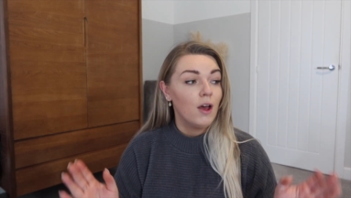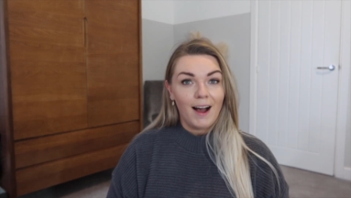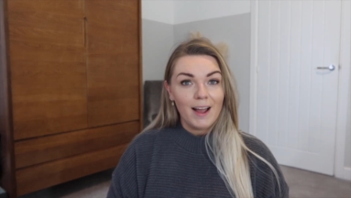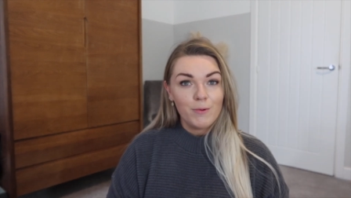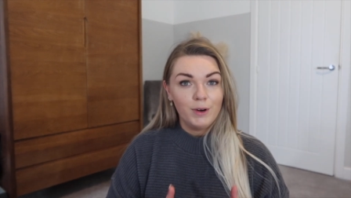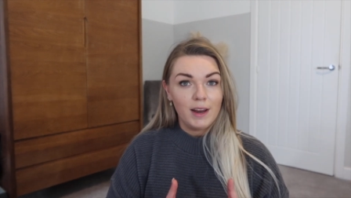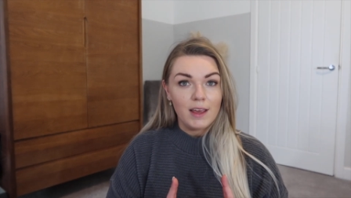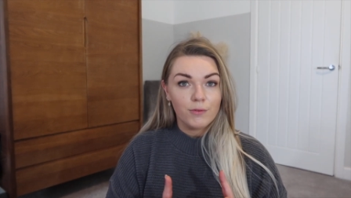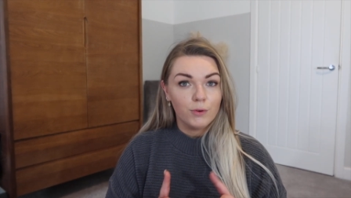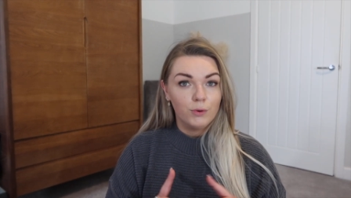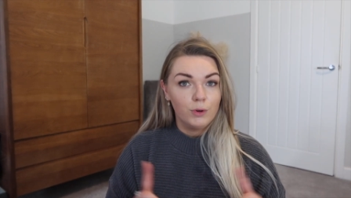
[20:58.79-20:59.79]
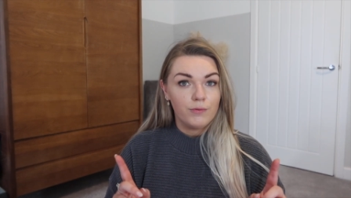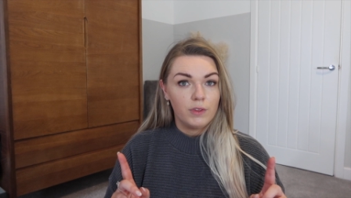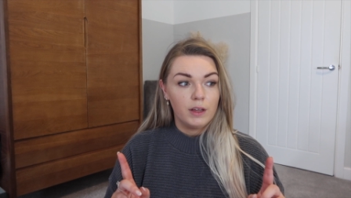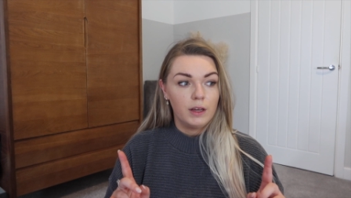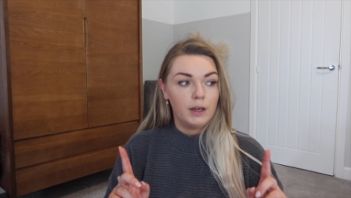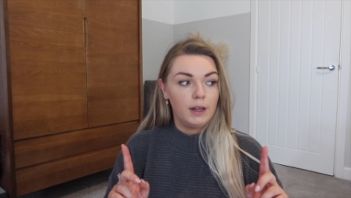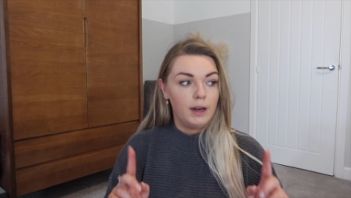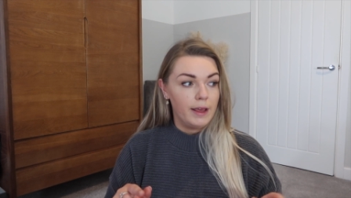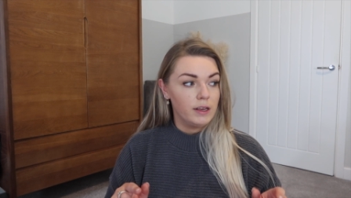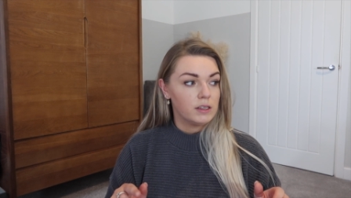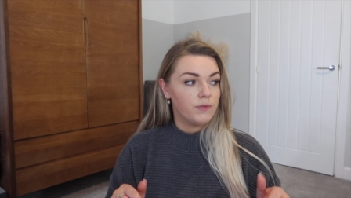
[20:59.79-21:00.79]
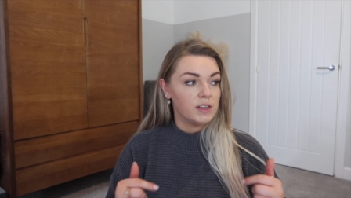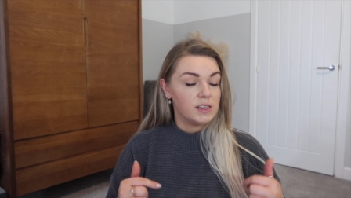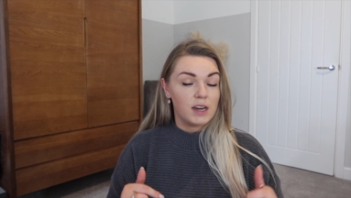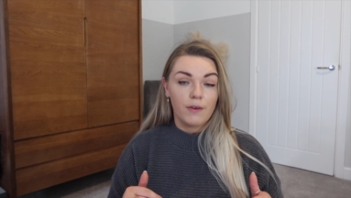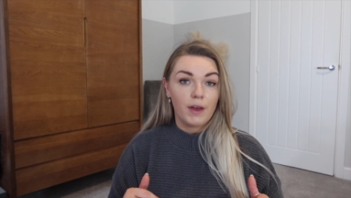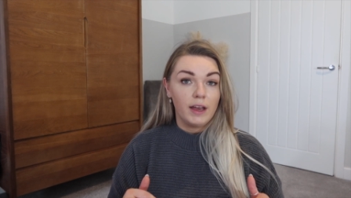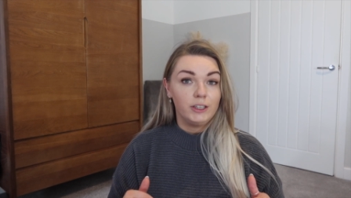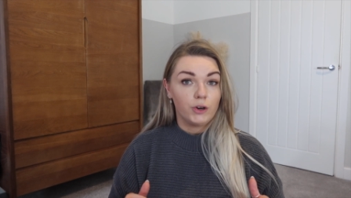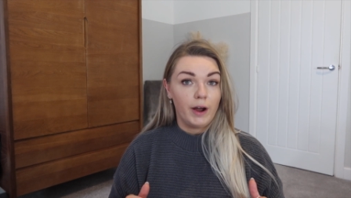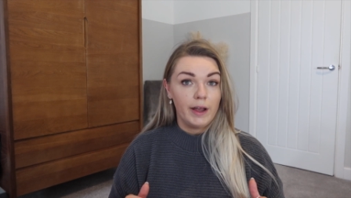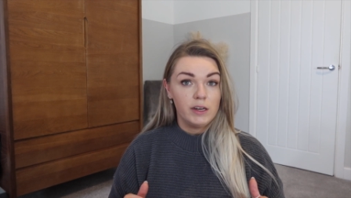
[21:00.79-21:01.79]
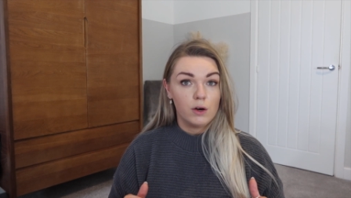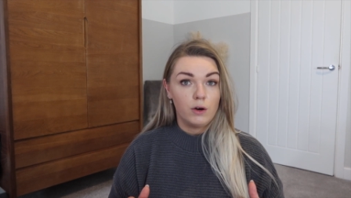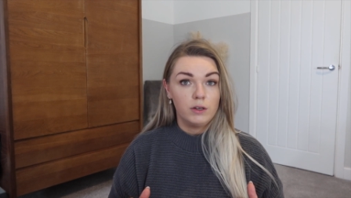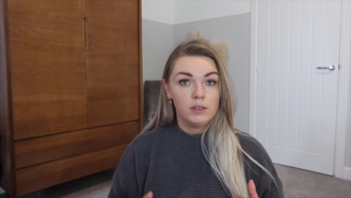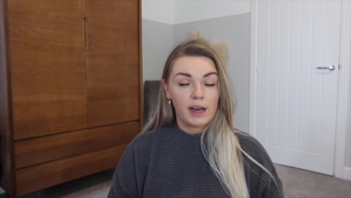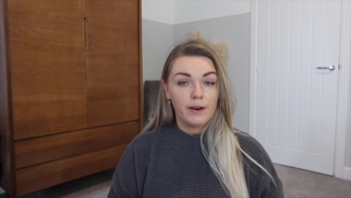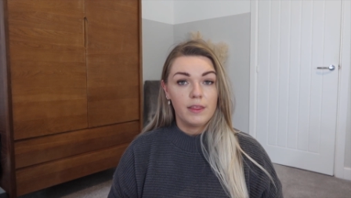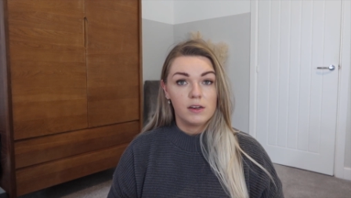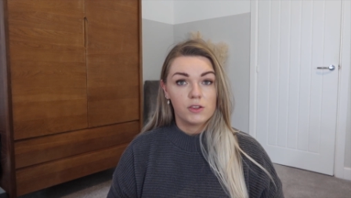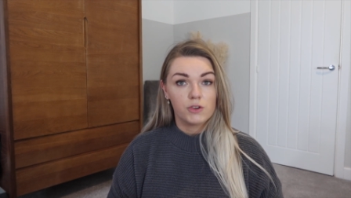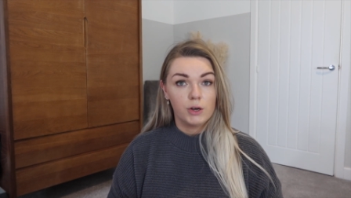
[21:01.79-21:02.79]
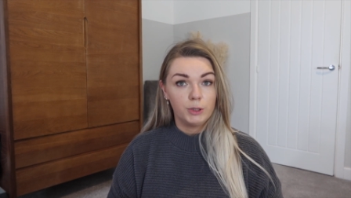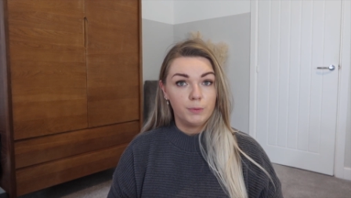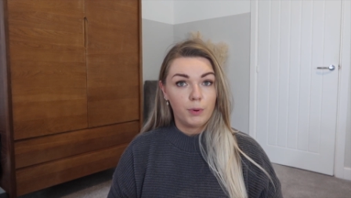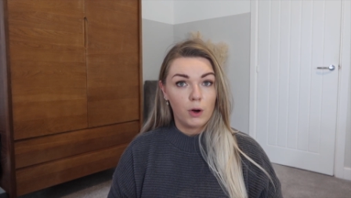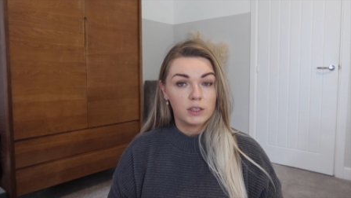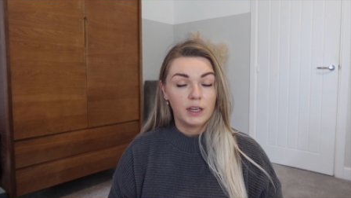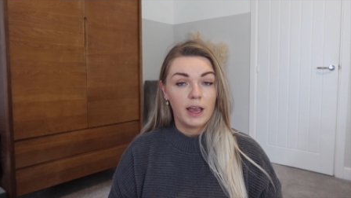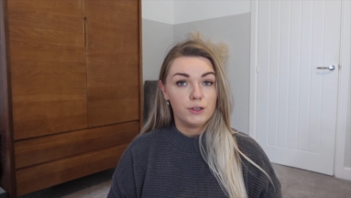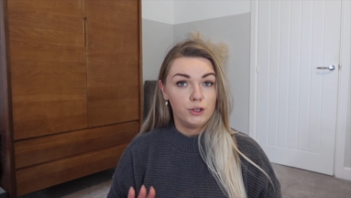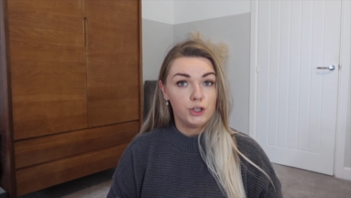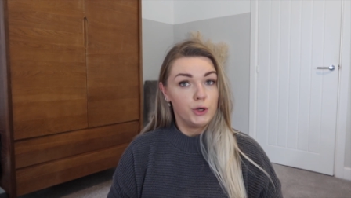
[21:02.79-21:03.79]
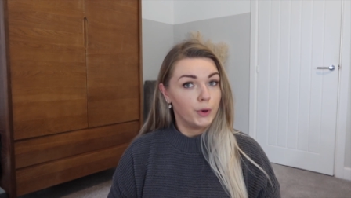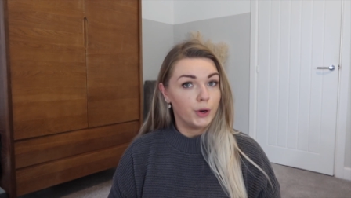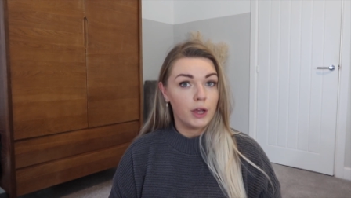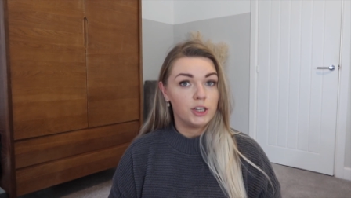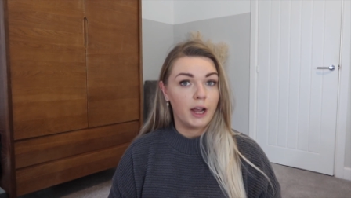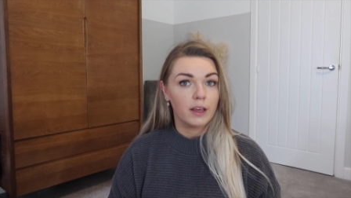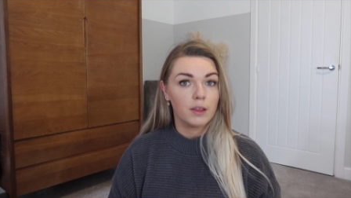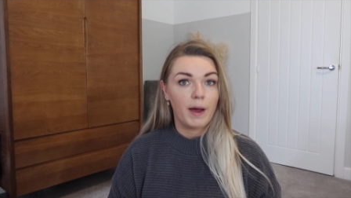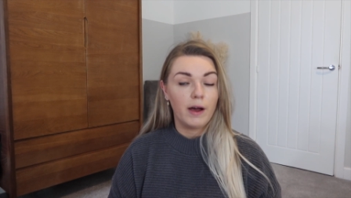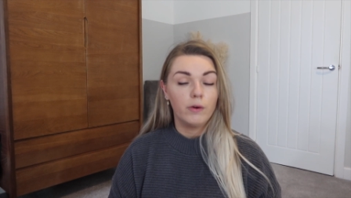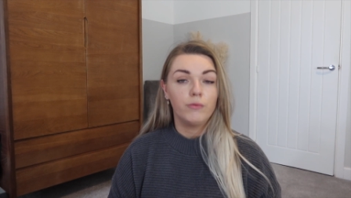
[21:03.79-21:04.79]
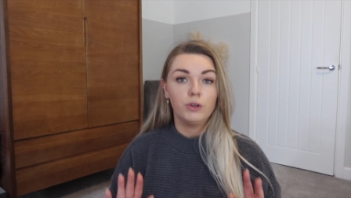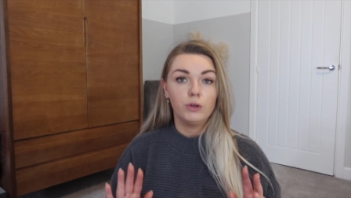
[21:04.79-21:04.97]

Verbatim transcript: I will leave all of the links for the stuff that I tried on down in the description box in case you do want to go check them out for